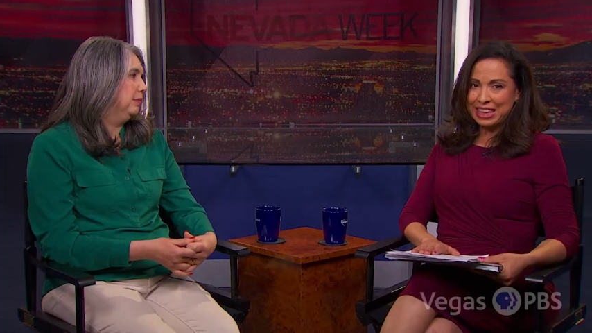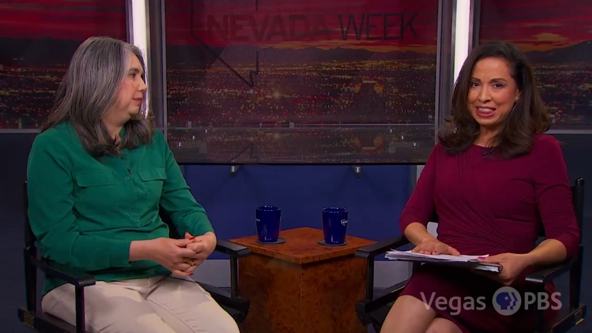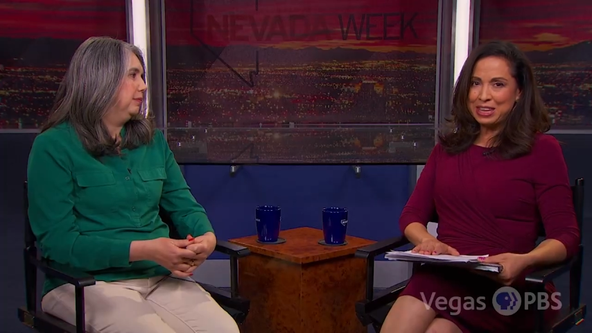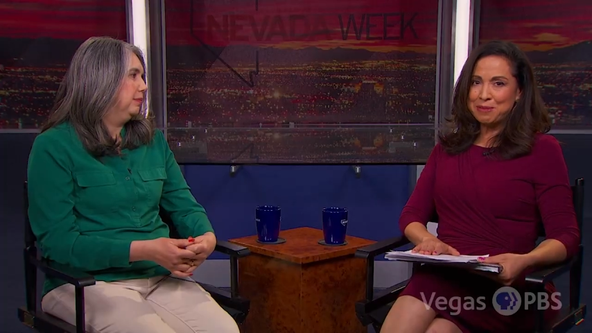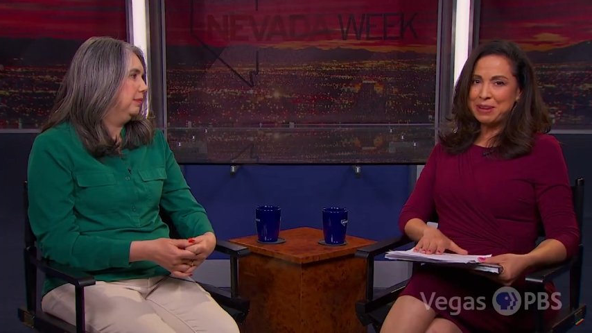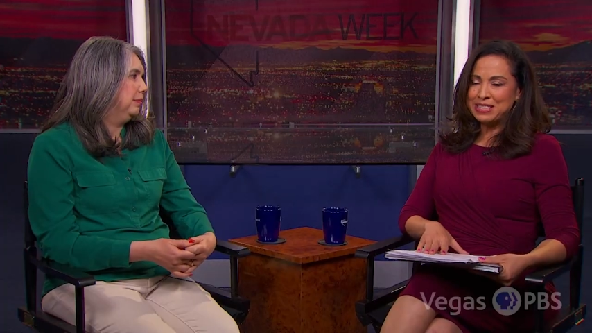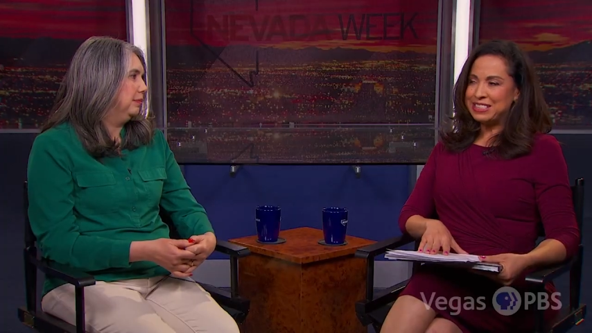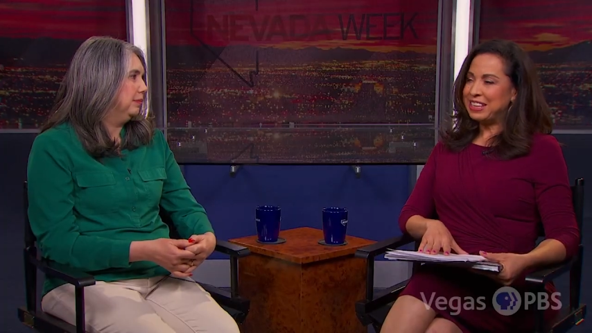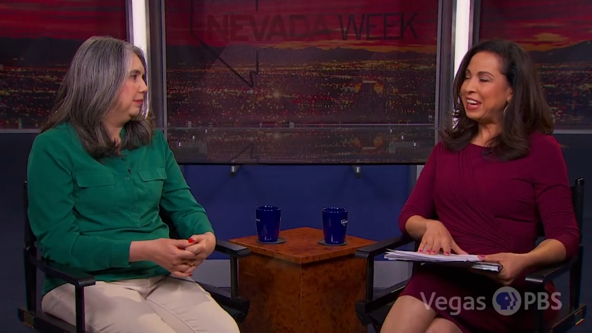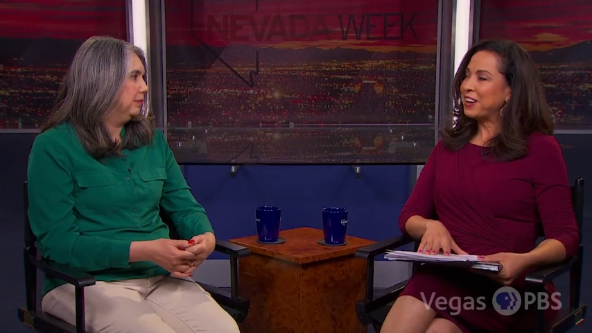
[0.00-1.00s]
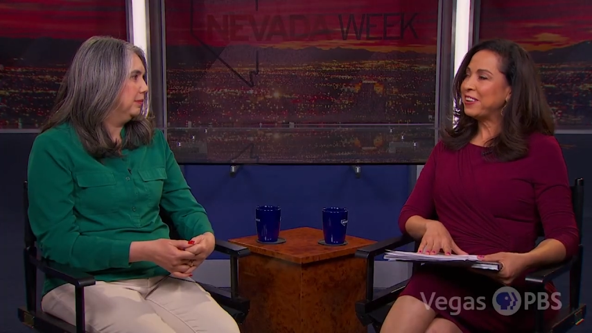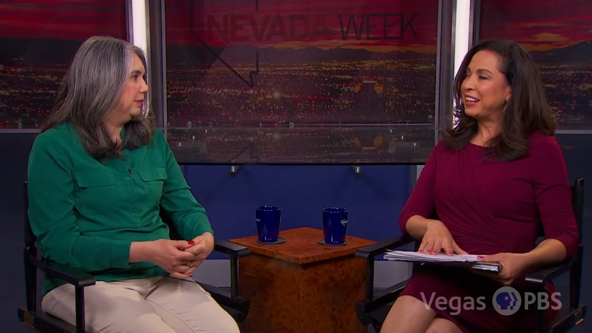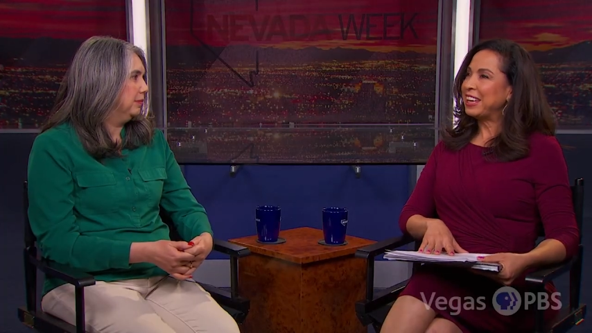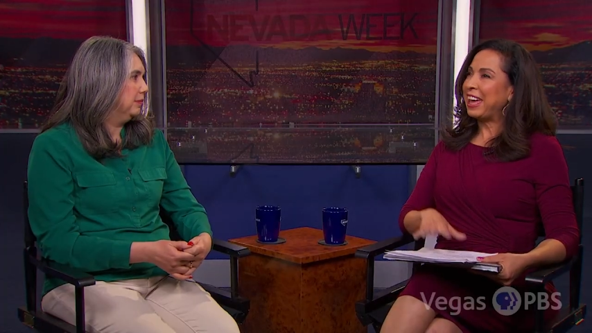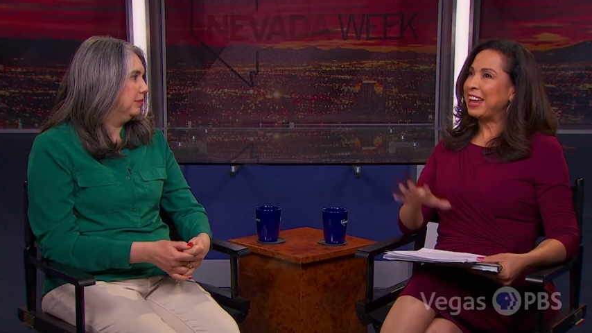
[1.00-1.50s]
Speaker 1: thing that you mentioned here, and
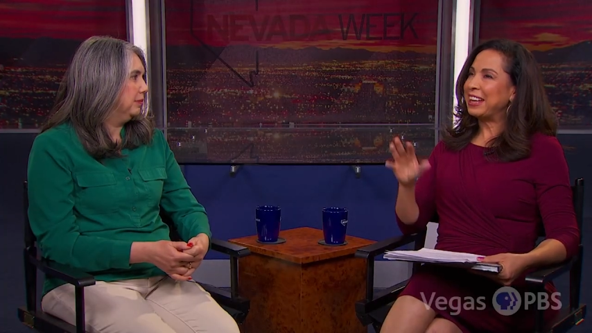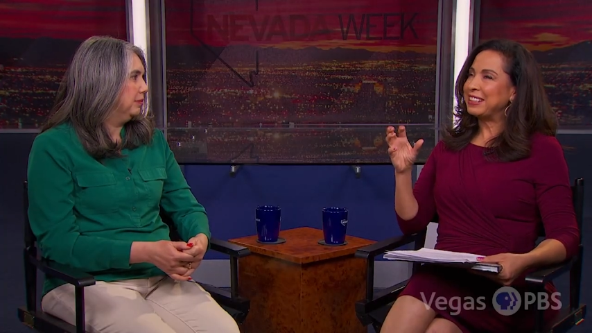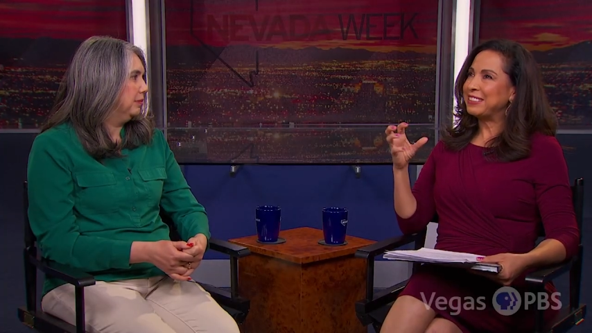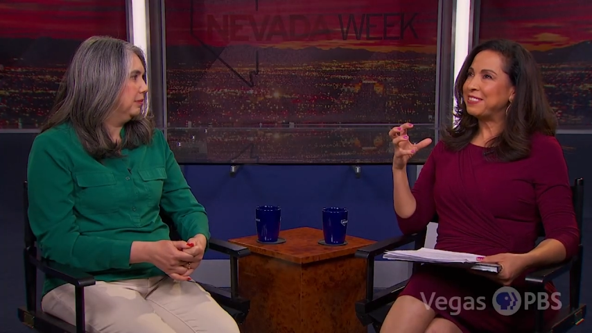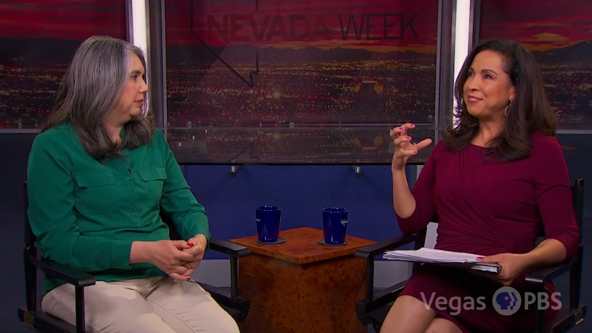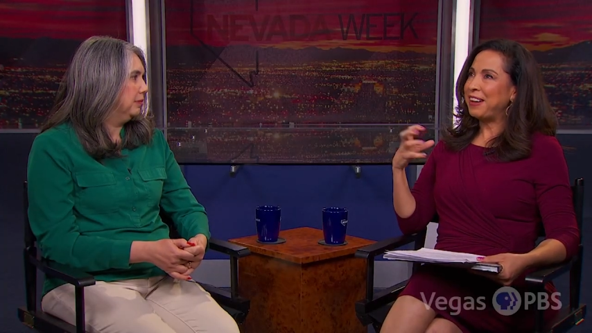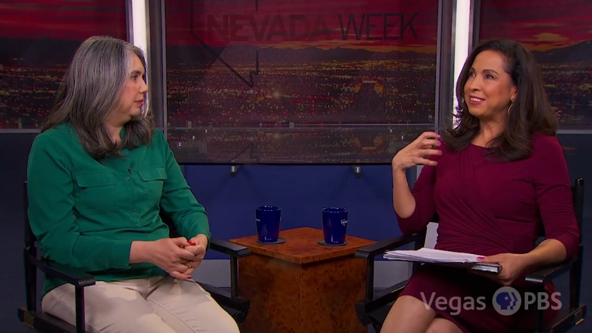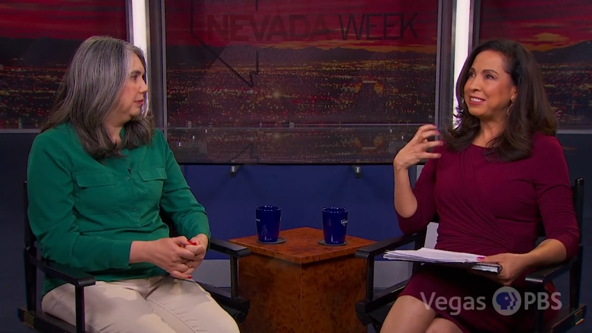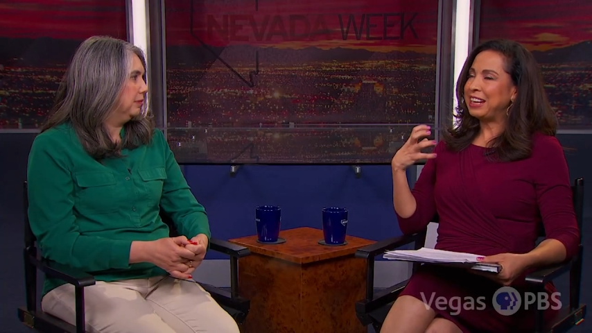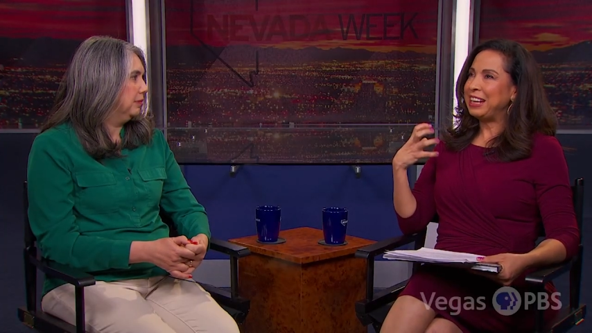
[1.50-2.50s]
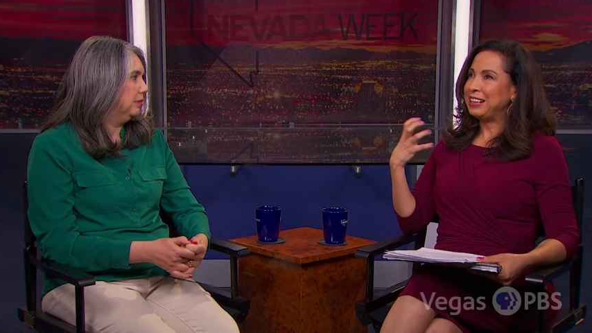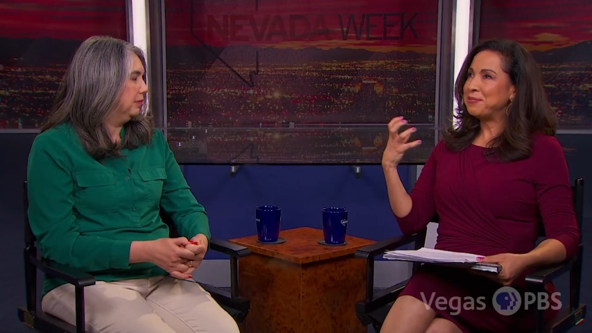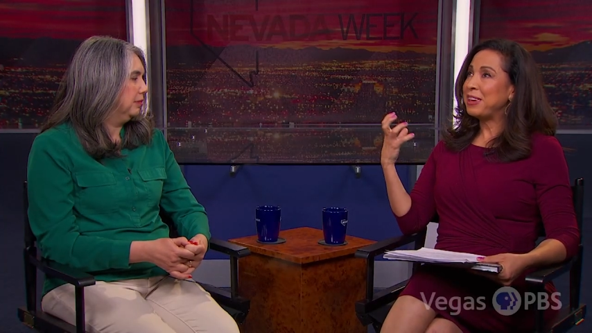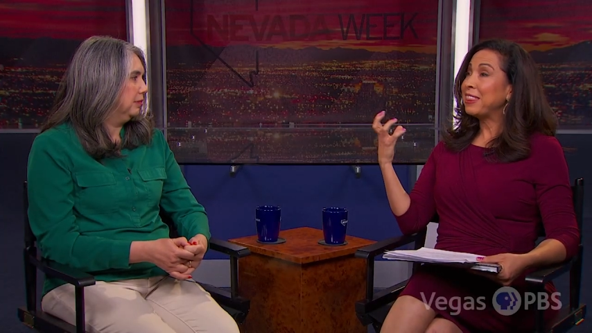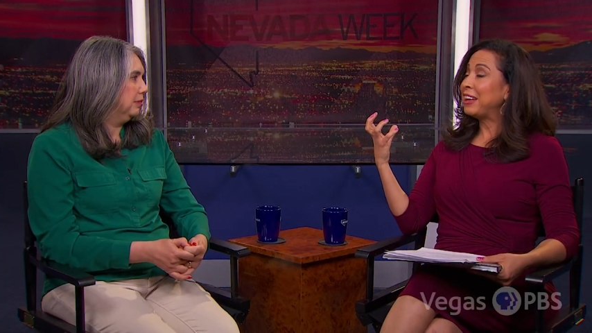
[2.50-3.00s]
again, it's fascinating to
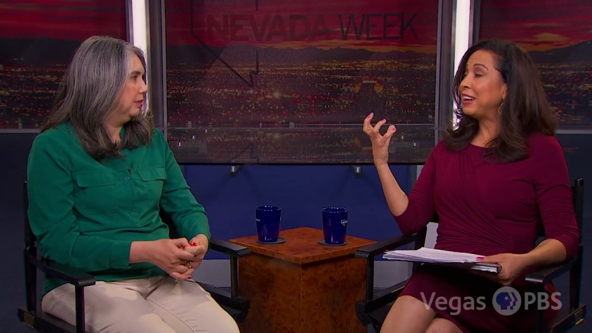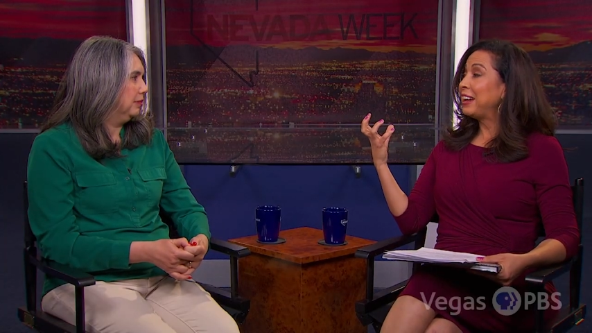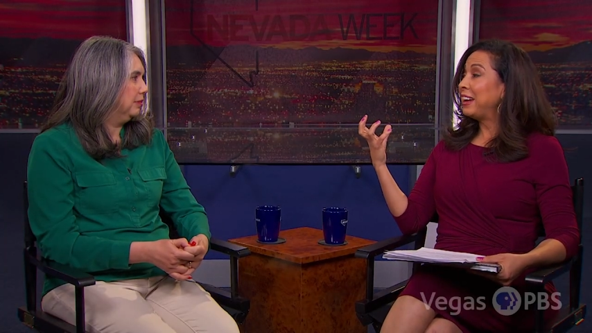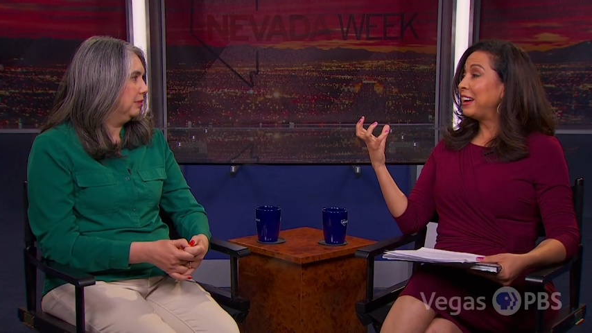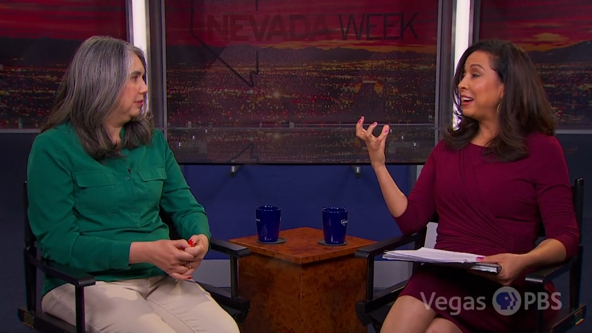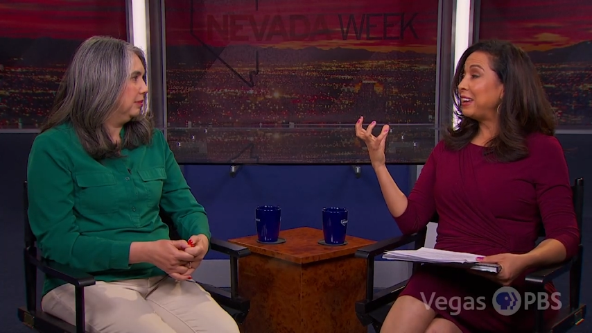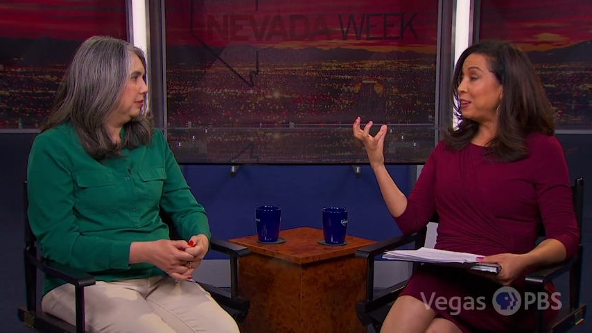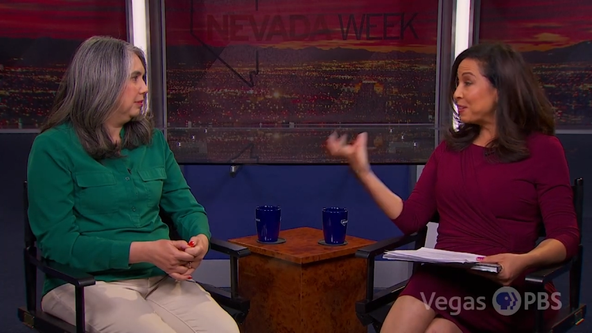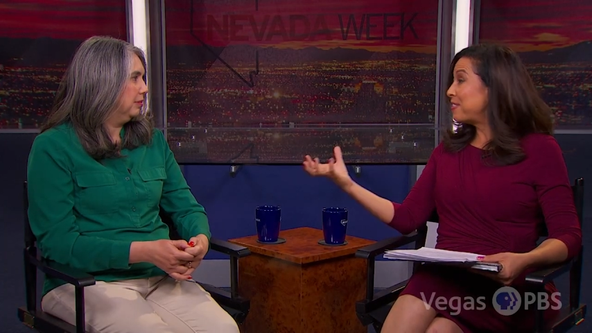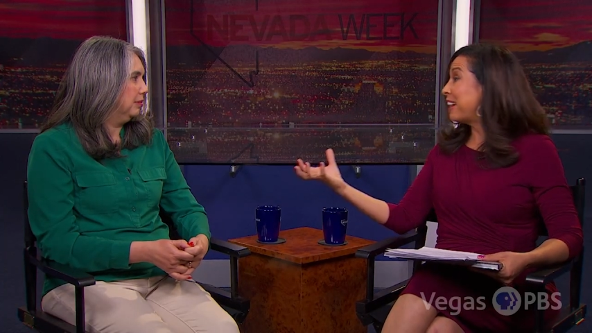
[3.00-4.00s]
me that your